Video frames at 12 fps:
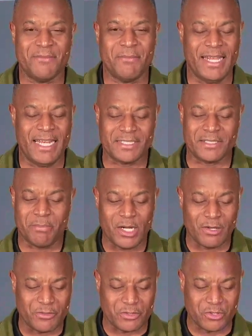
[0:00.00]
Man, that's a
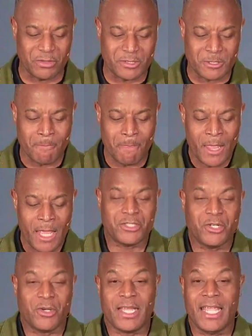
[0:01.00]
powerful scripture. And
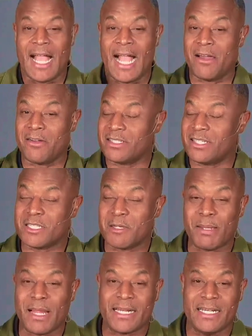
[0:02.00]
so, again, how does this
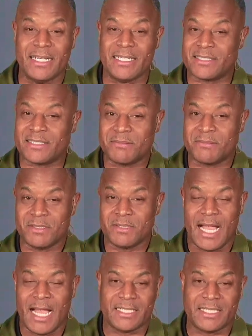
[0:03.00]
apply to us?
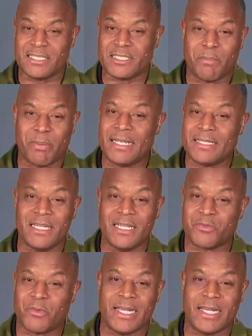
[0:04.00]
How does this apply to
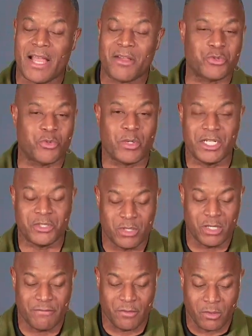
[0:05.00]
us right now in
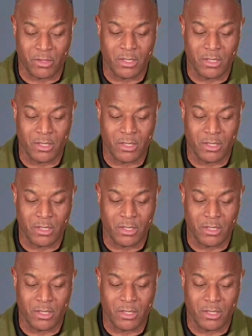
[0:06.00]
2024?